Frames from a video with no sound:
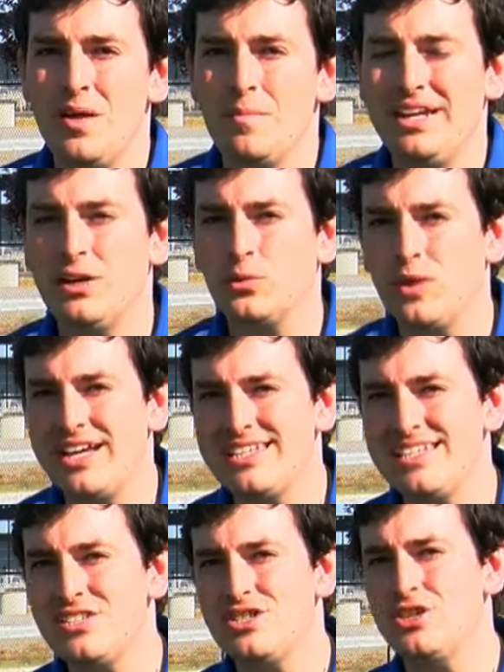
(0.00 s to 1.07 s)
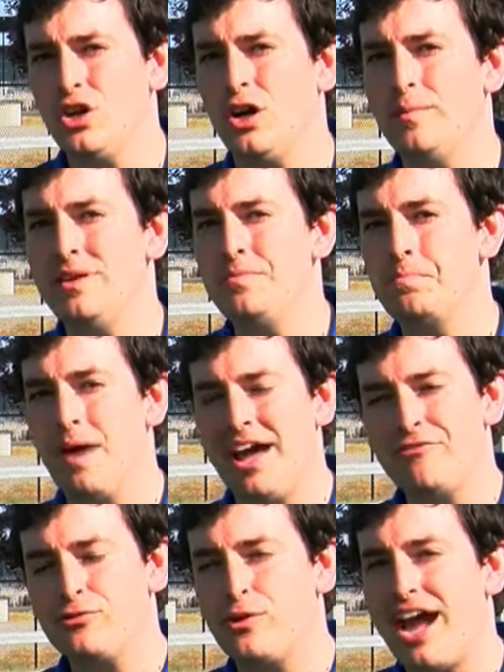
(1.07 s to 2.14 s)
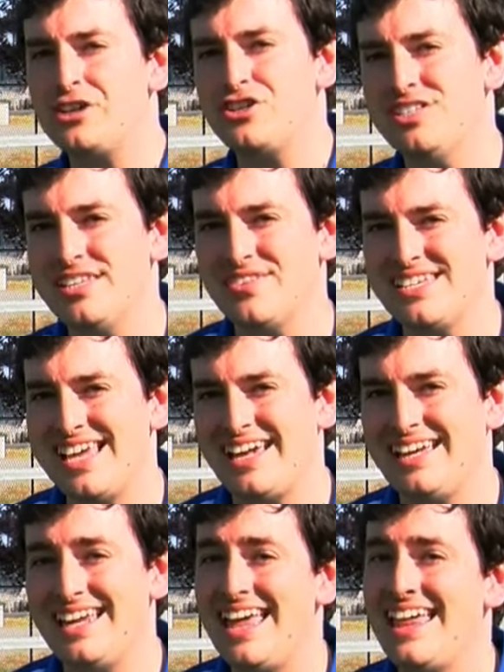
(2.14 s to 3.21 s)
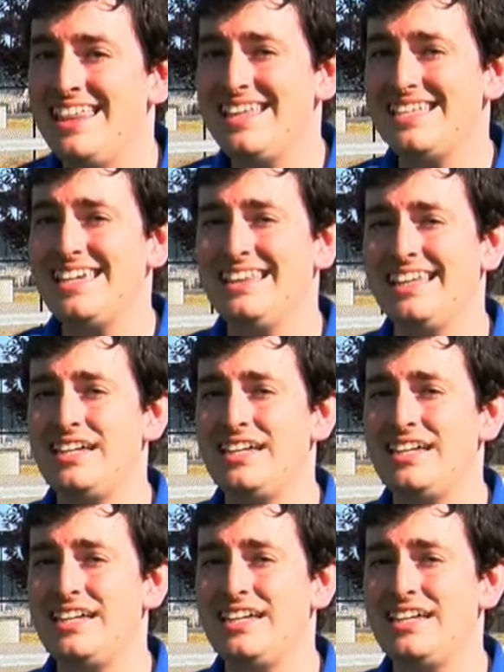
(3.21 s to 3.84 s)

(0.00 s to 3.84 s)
but in races determined by fractions of a second, this can